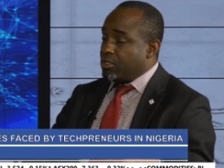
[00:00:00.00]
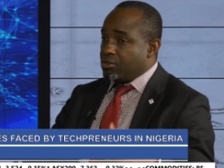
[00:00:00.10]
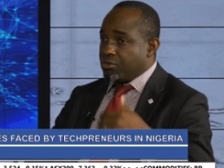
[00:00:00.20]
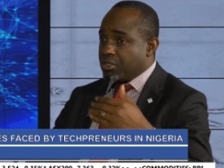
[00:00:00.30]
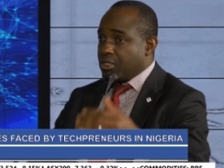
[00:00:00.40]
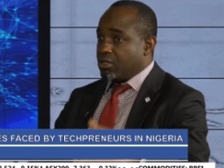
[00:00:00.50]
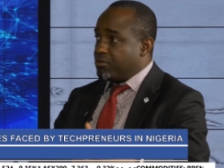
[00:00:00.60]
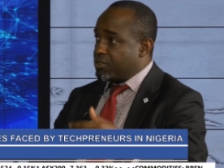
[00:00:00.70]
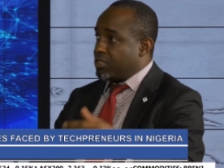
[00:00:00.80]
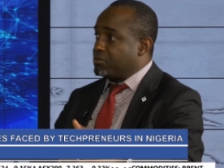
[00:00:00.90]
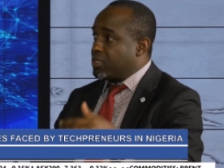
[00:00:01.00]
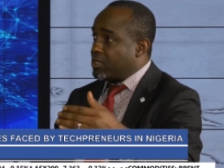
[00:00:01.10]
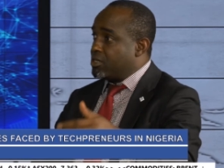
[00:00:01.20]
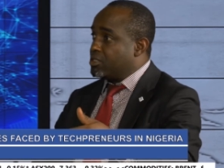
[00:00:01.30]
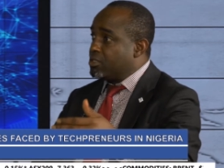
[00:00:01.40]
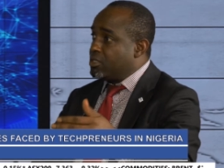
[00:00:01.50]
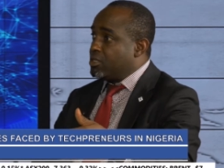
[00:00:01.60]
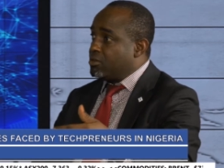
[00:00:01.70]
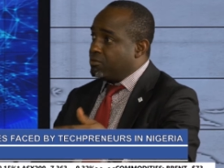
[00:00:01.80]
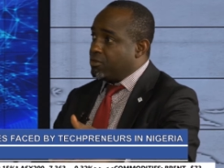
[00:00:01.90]
to take care of staff salary
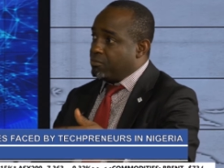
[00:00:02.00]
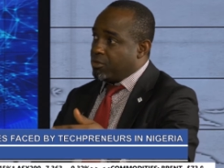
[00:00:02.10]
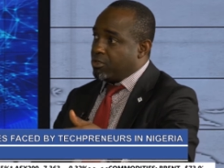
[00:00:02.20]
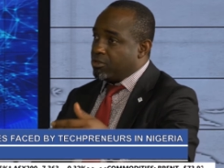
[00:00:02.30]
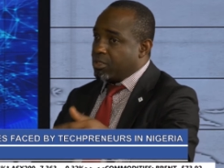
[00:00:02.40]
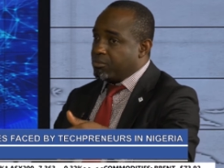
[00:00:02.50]
for a period.